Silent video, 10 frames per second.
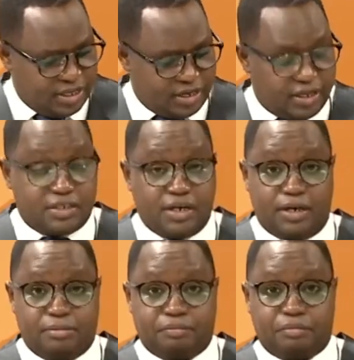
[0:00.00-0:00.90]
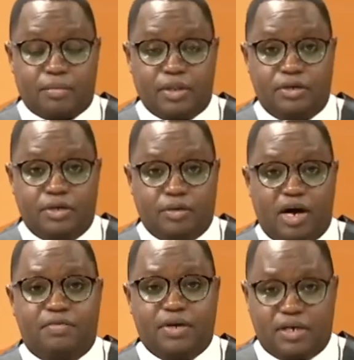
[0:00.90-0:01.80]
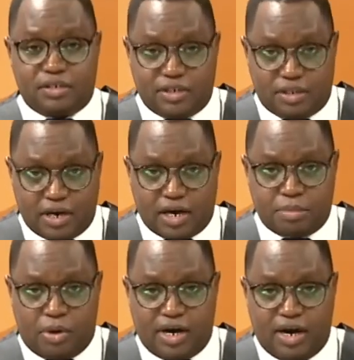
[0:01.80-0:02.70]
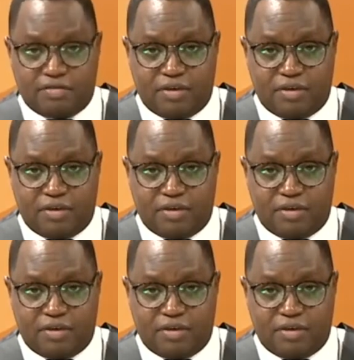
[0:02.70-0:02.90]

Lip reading: that Africans in the diaspora are